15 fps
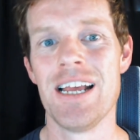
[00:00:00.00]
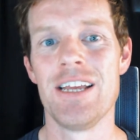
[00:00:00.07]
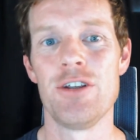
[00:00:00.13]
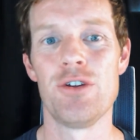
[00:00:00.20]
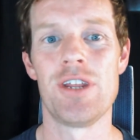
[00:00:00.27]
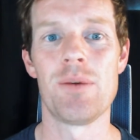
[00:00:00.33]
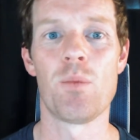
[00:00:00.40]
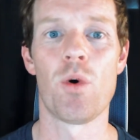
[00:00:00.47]

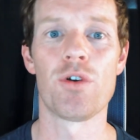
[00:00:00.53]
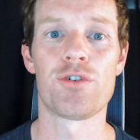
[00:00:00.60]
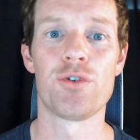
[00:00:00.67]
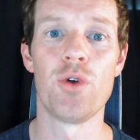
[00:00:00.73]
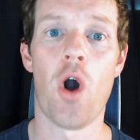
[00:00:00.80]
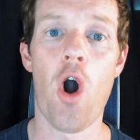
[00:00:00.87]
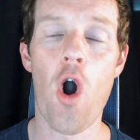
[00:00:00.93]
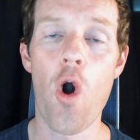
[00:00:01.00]
You then want
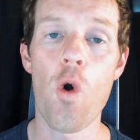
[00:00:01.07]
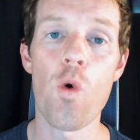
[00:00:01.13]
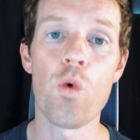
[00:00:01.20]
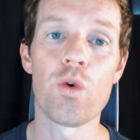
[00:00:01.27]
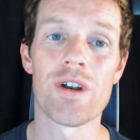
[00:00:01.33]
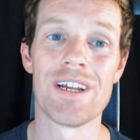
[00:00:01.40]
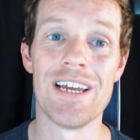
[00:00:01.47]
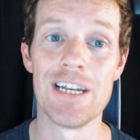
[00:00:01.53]
to
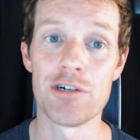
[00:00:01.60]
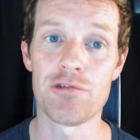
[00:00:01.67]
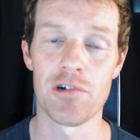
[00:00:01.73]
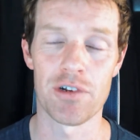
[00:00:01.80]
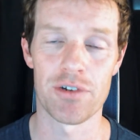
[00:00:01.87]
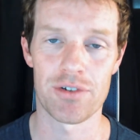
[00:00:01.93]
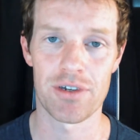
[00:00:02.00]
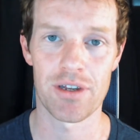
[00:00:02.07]
hold
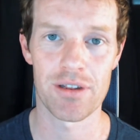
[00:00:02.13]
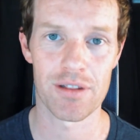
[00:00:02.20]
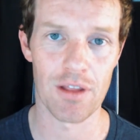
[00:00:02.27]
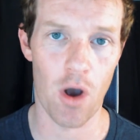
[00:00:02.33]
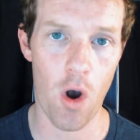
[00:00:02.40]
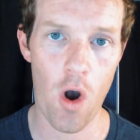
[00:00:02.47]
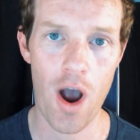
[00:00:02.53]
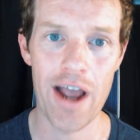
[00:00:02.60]
interest. The
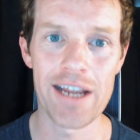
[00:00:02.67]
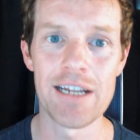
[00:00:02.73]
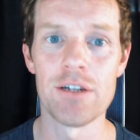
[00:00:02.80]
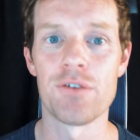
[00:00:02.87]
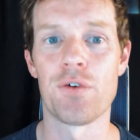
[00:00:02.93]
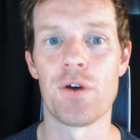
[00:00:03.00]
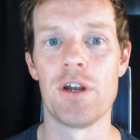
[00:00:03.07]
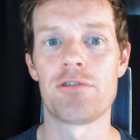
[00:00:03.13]
I
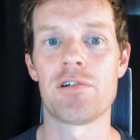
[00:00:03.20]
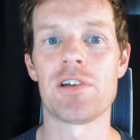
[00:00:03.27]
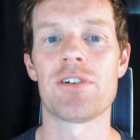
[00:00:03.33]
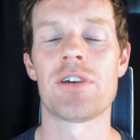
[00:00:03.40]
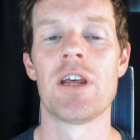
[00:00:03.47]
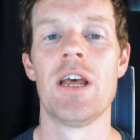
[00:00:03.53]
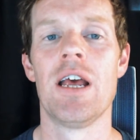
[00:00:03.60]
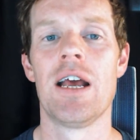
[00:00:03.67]
is for
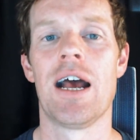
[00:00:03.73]
interest.